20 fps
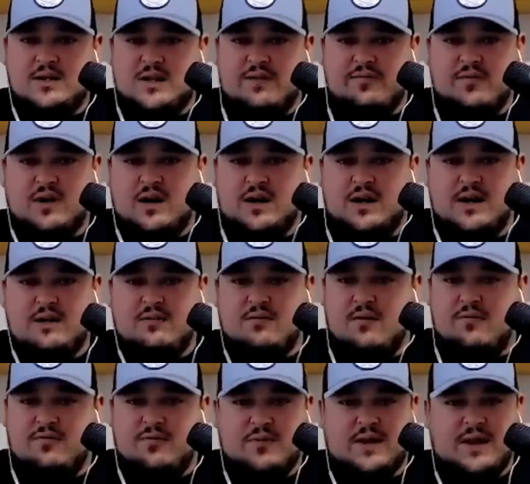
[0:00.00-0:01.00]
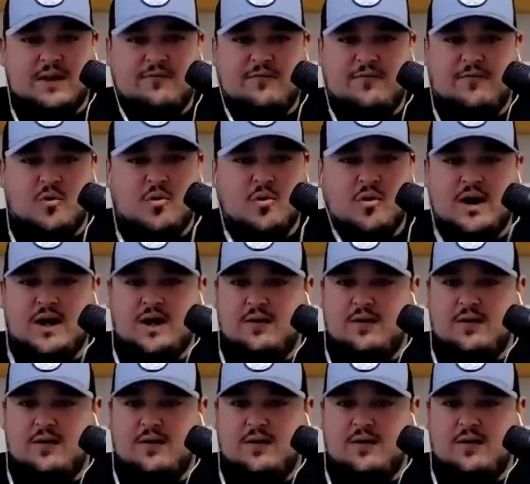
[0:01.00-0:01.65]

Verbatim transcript: I've gone anywhere from like 40